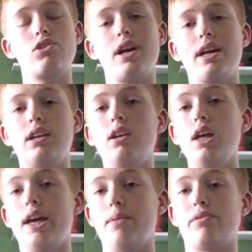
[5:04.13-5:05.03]
dragon
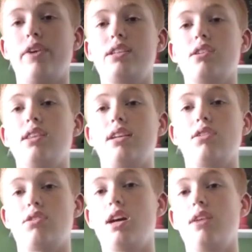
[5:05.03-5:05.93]
and provide something that
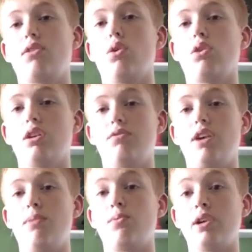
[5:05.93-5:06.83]
does not have coconut
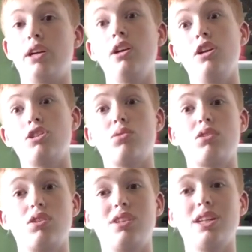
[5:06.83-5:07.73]
fiber in it so it
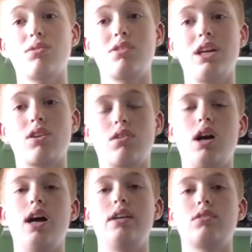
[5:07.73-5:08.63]
doesn't irritate her
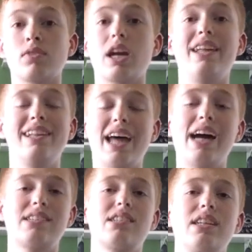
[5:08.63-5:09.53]
eyes. And
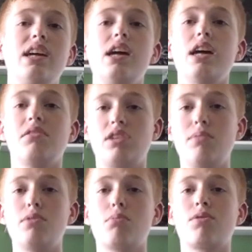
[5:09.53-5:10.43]
lastly,
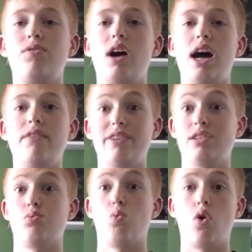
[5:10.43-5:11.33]
tip number 5
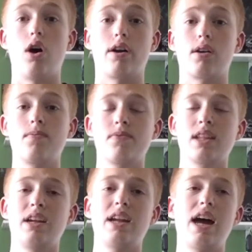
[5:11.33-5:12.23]
is water.
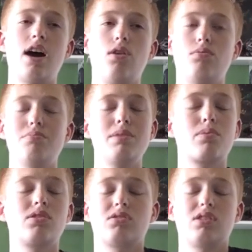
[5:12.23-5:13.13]
Now, me
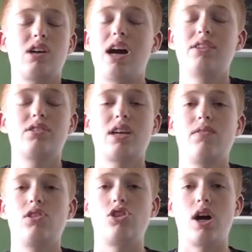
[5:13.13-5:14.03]
personally, I just have
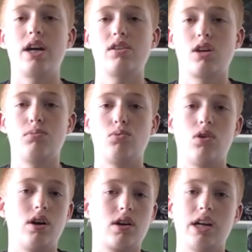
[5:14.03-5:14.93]
a giant tub of
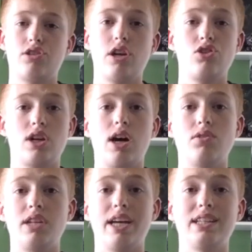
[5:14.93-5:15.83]
water. I change it
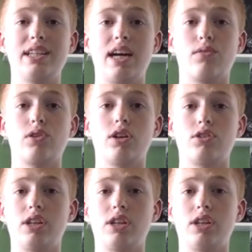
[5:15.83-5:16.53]
out daily to every other